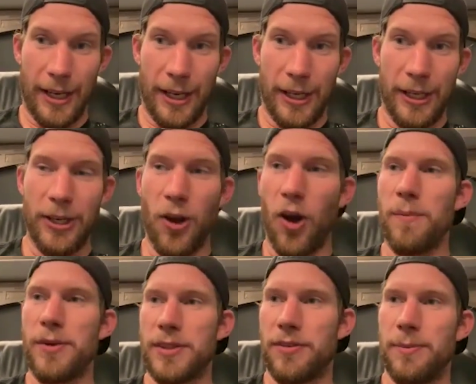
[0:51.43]
you know them.
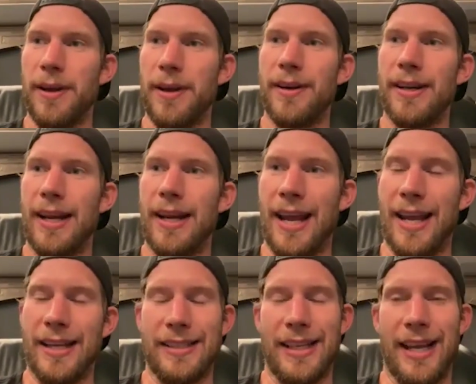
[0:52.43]
There's a familiarity,
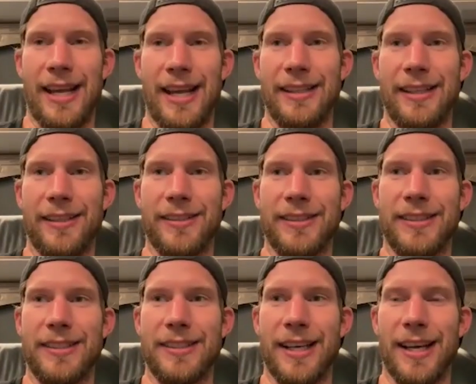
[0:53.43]
and and
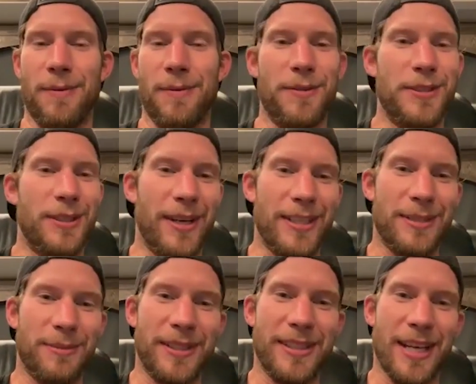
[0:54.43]
there's um, obviously we had
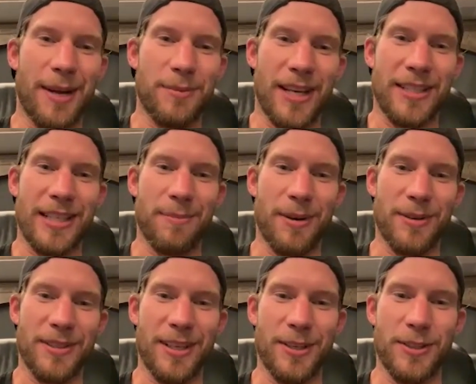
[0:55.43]
some good times last time I
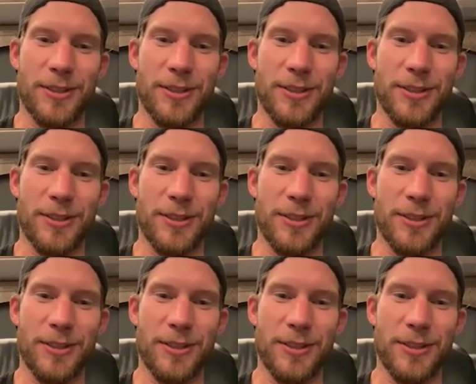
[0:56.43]
was there.